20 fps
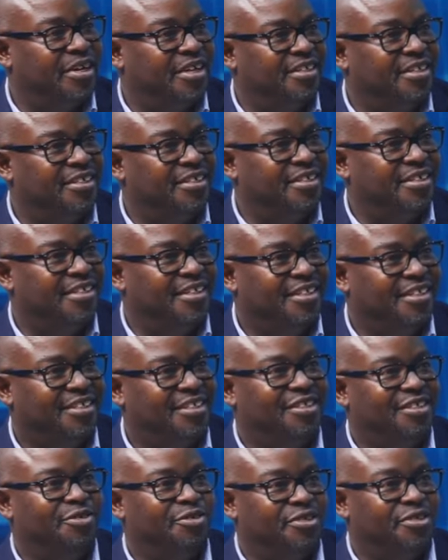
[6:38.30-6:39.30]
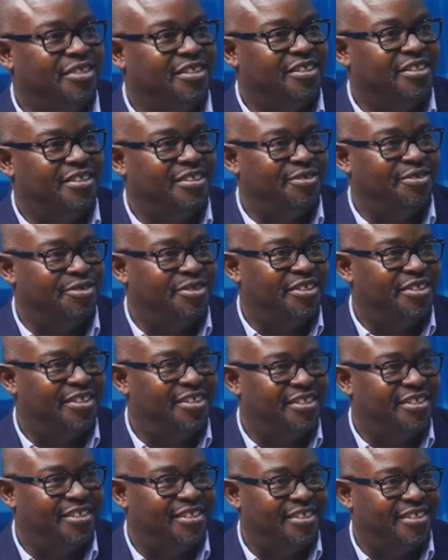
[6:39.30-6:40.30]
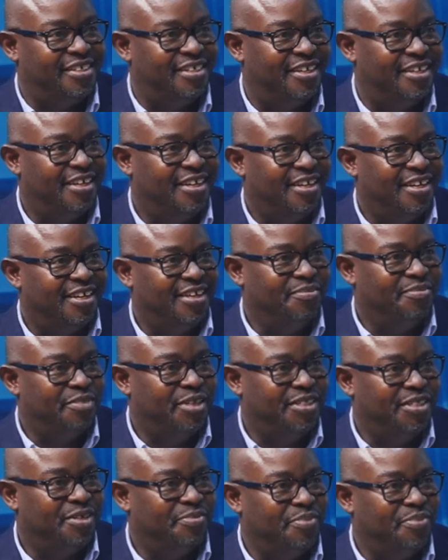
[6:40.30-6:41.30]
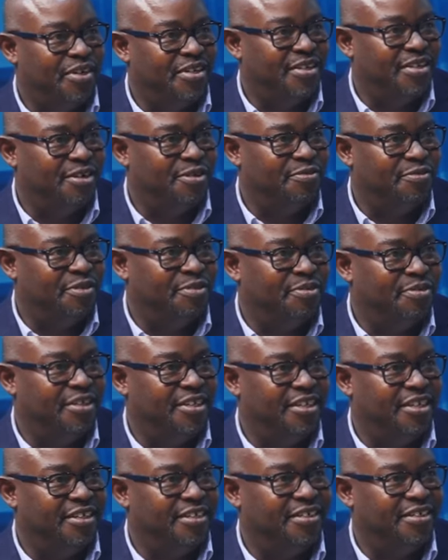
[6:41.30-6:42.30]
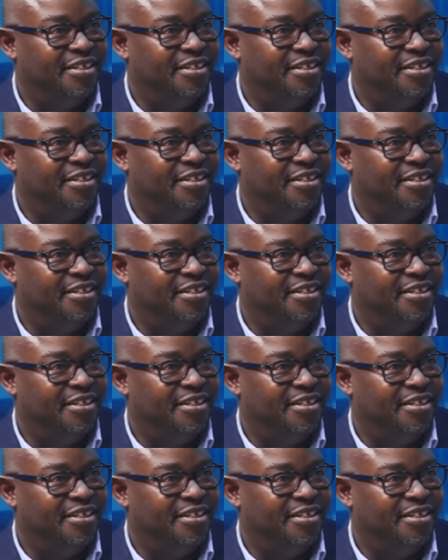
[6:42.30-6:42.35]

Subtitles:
had Chinosis. Chinosis is a major partner of MTN.